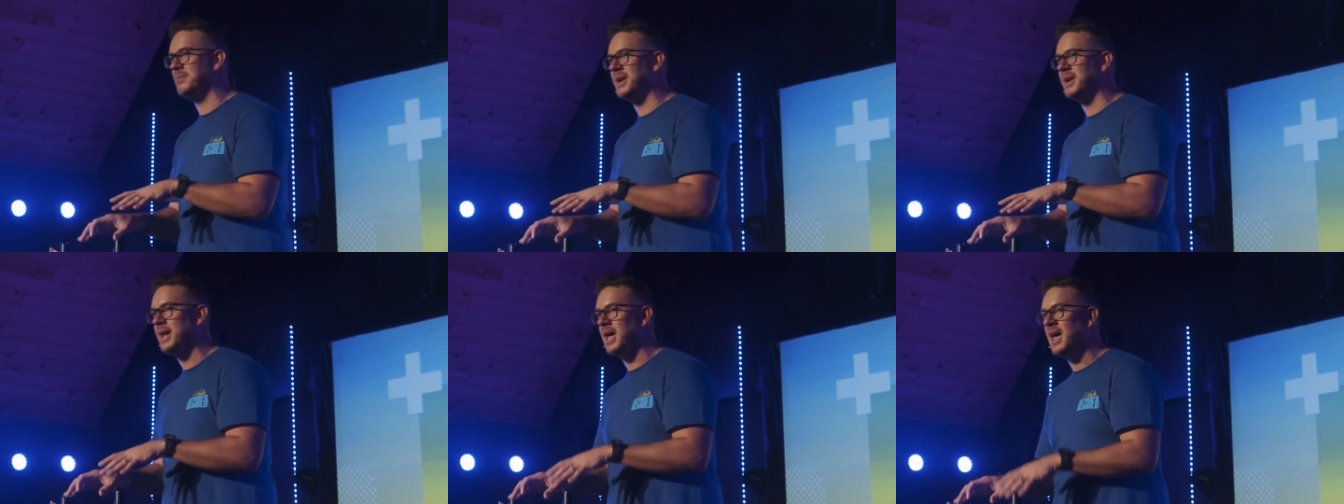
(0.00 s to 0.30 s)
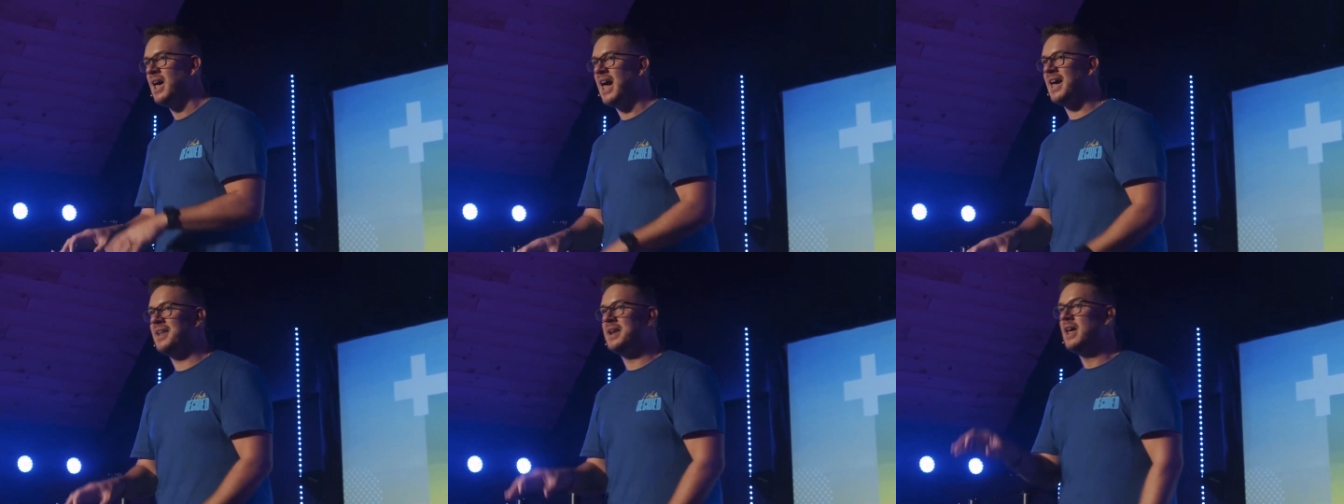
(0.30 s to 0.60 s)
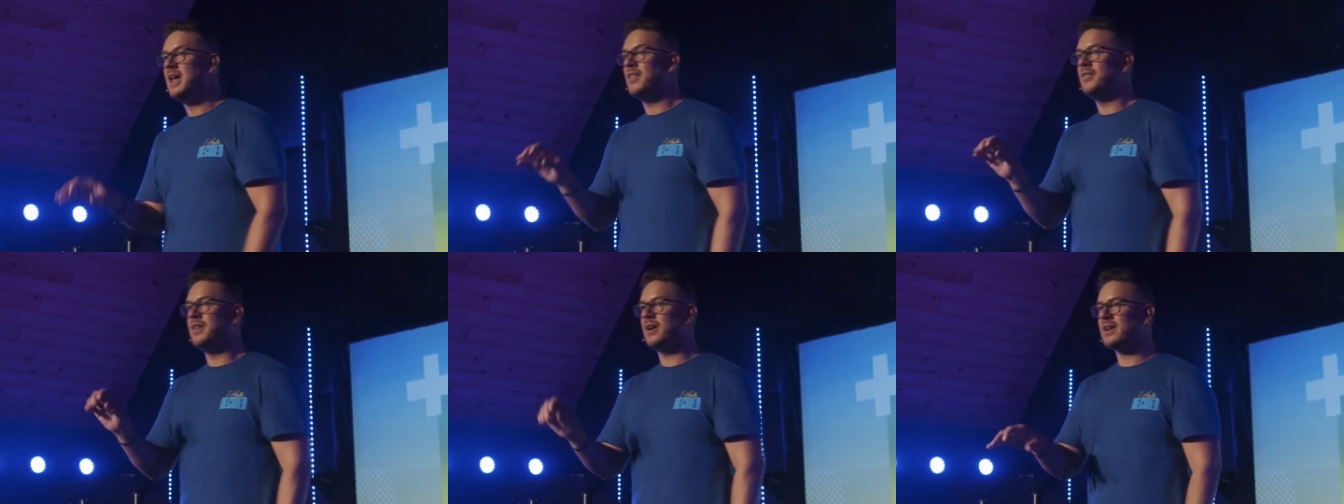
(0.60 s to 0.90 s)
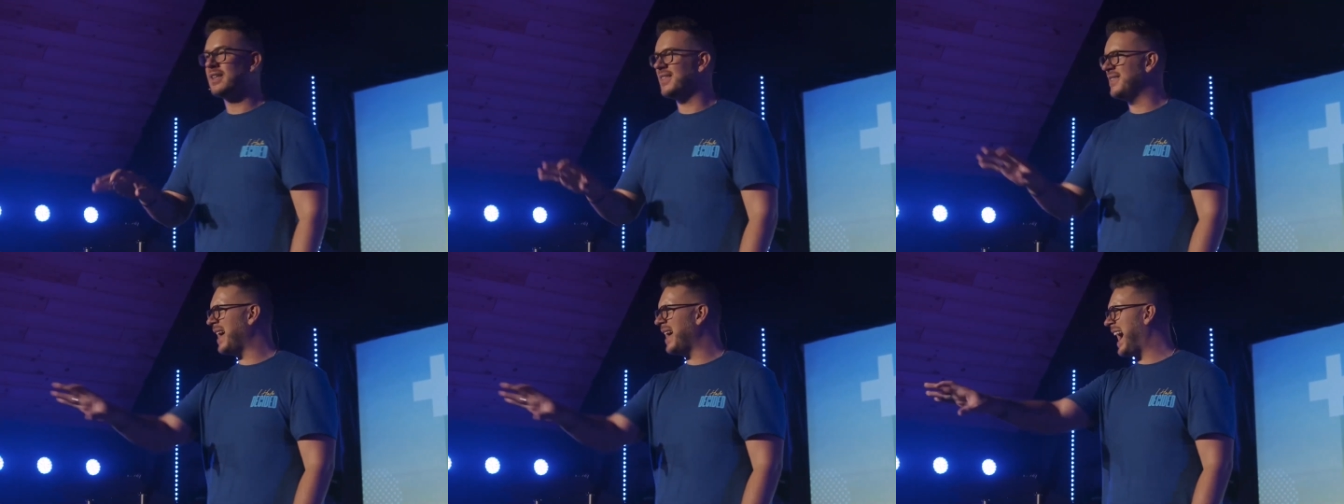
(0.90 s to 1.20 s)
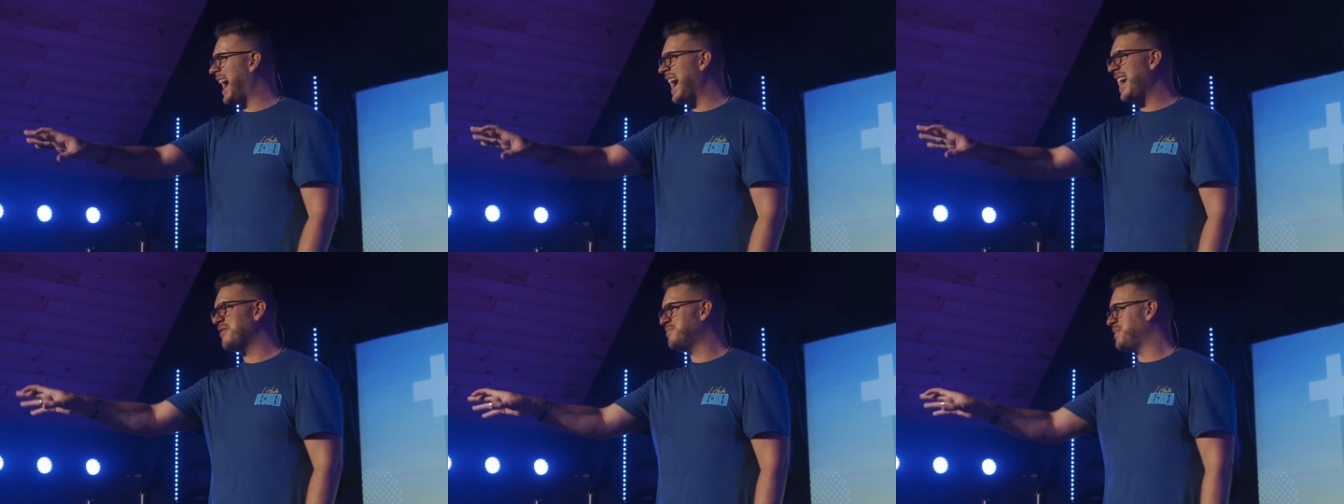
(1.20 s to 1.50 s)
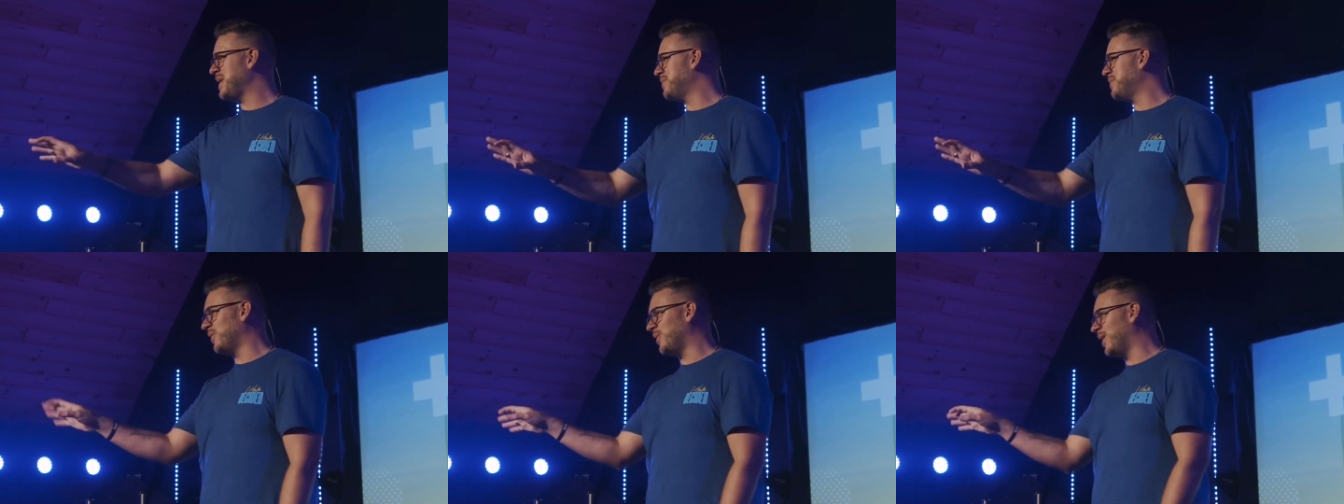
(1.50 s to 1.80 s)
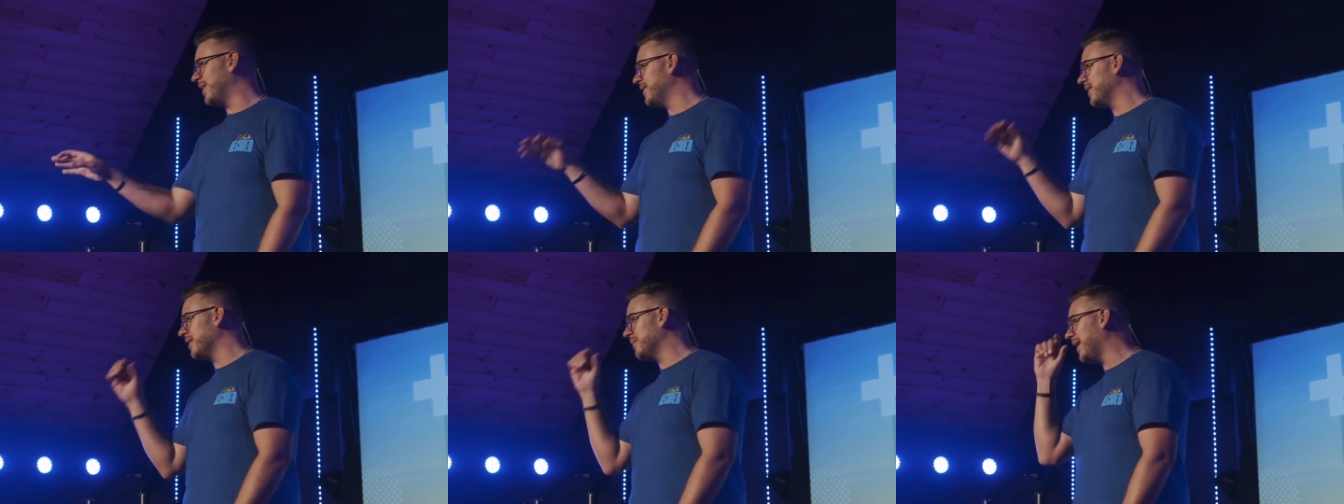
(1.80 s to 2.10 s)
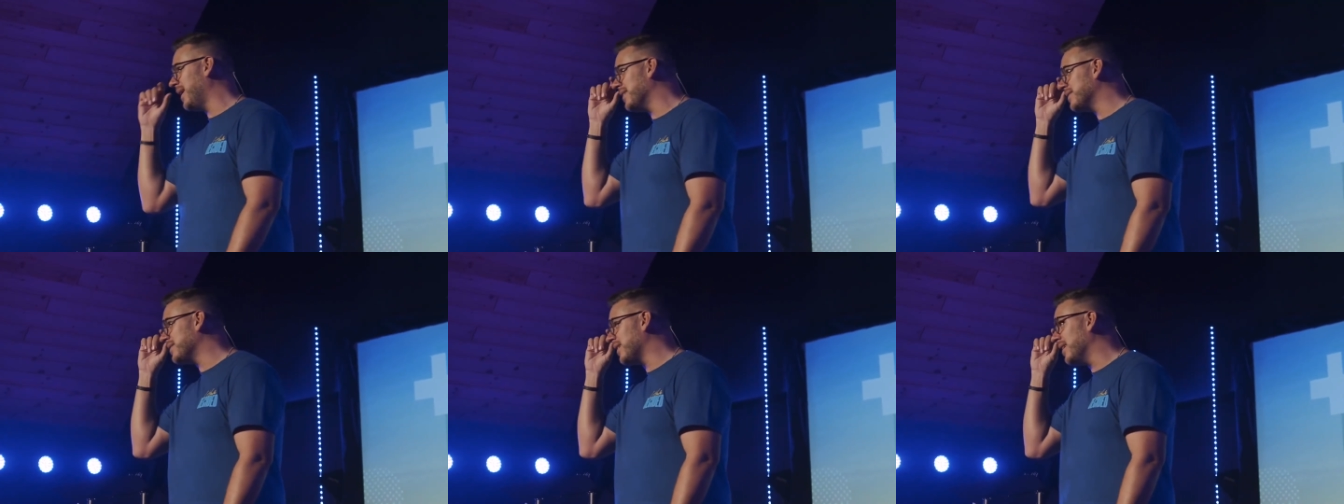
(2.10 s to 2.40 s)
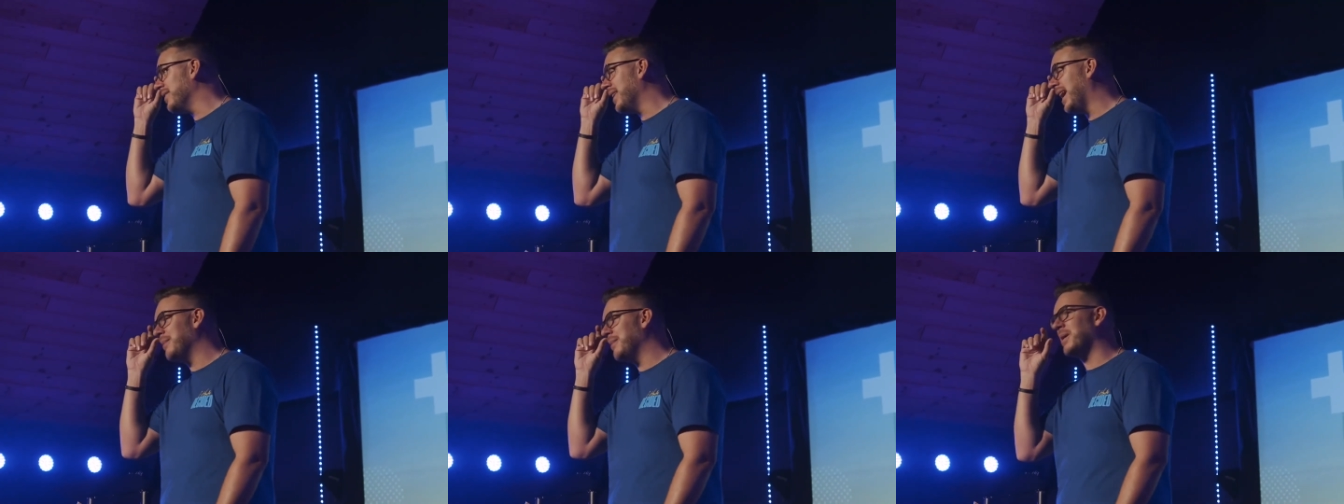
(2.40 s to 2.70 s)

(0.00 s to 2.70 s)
And, and, and I have people wondering about this all the time.